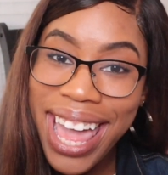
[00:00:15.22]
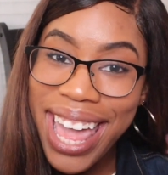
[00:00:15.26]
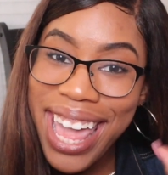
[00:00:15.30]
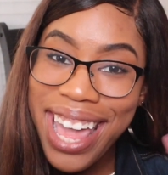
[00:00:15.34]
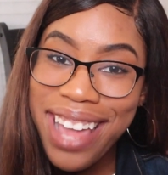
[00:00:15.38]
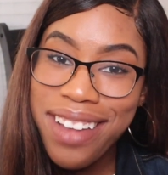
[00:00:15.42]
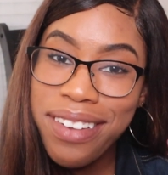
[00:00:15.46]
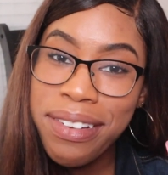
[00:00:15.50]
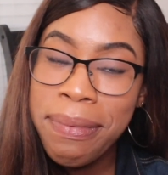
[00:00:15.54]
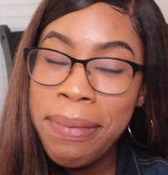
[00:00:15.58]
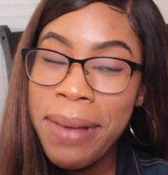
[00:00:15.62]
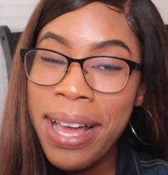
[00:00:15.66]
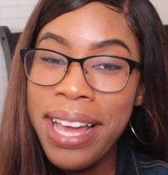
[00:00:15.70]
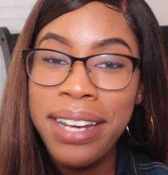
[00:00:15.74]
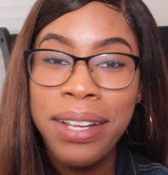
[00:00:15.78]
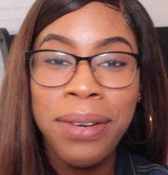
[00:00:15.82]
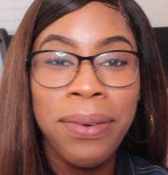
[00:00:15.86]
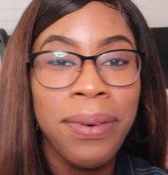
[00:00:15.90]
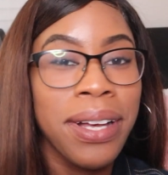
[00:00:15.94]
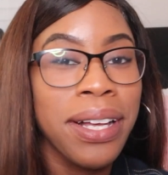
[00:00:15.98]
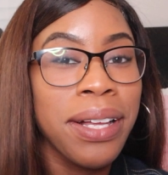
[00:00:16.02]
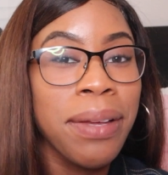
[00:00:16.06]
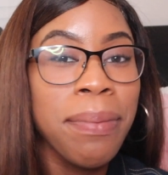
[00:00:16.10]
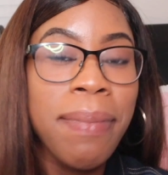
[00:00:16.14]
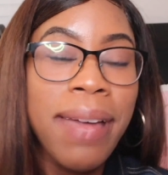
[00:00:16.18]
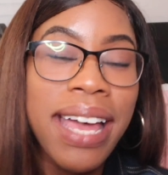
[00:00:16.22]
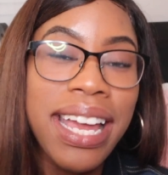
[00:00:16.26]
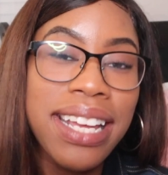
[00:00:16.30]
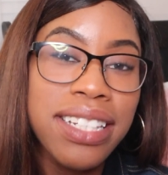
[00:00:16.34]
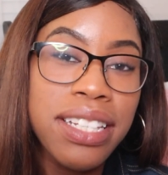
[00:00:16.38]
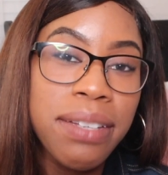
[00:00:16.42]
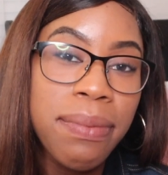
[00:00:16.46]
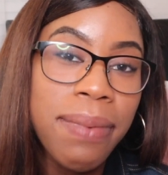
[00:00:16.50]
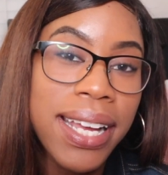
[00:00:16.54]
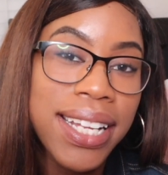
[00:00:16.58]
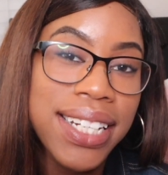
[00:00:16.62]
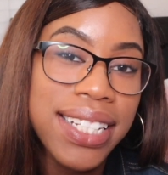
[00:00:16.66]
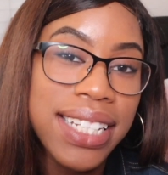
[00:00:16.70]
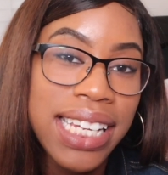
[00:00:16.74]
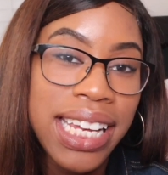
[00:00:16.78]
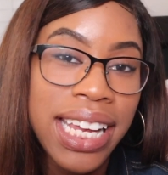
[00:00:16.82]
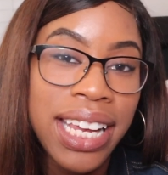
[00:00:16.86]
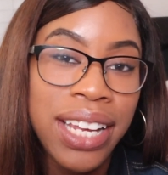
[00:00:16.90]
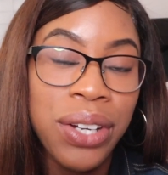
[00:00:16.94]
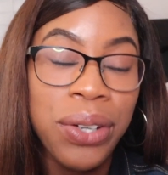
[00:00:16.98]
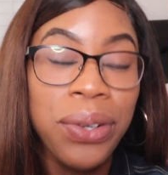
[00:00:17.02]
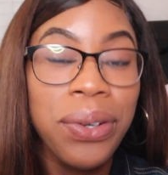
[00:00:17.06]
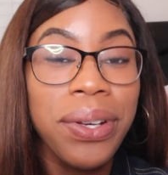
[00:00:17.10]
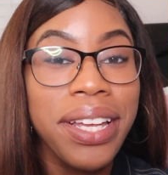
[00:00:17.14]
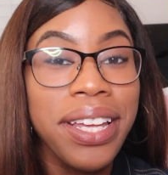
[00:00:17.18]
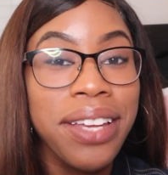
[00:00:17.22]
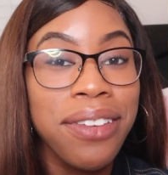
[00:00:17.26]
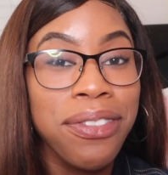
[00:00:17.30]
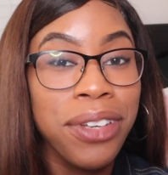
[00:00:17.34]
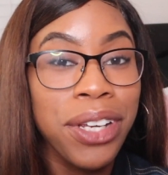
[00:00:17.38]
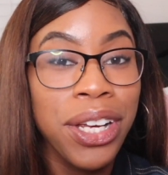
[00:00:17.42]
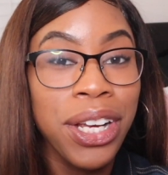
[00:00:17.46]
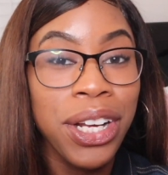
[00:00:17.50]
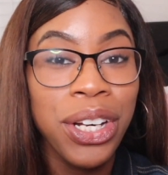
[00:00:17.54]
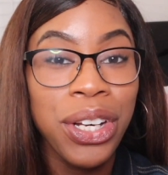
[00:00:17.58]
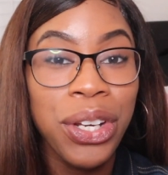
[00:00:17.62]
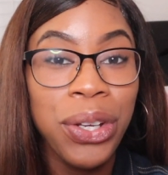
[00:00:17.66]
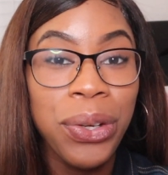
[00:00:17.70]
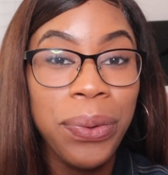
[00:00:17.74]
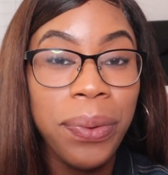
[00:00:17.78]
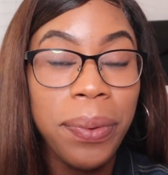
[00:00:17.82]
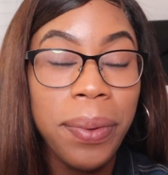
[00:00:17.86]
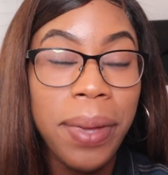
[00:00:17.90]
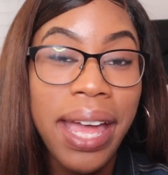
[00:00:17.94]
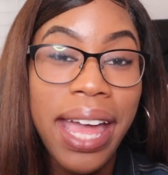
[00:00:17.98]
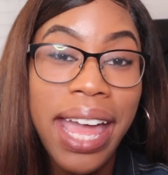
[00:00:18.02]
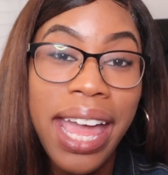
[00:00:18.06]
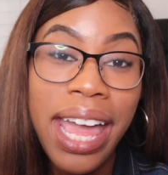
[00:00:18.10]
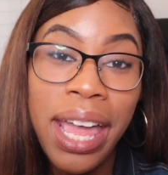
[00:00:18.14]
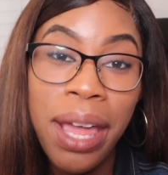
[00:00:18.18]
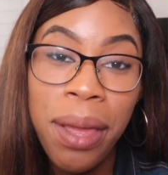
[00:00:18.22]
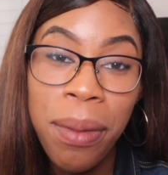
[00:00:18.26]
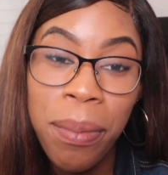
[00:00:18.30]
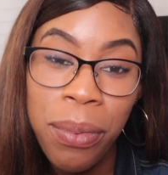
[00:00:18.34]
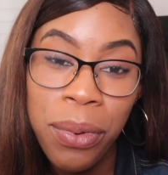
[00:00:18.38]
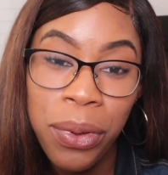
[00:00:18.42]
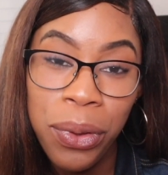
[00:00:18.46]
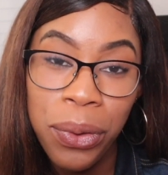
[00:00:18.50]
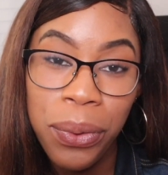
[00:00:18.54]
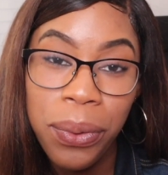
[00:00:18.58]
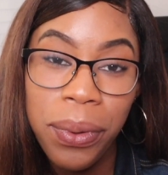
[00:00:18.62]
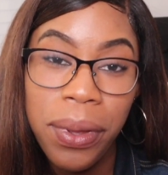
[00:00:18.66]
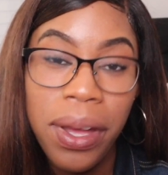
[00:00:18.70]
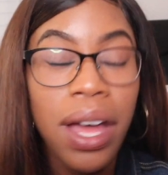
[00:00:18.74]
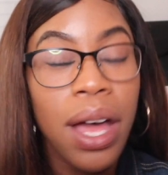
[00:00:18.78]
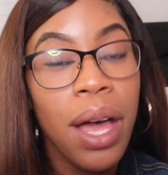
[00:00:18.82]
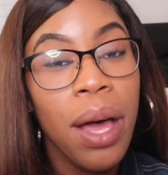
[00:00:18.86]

Everybody, welcome back to my channel. If you're new, hey boo.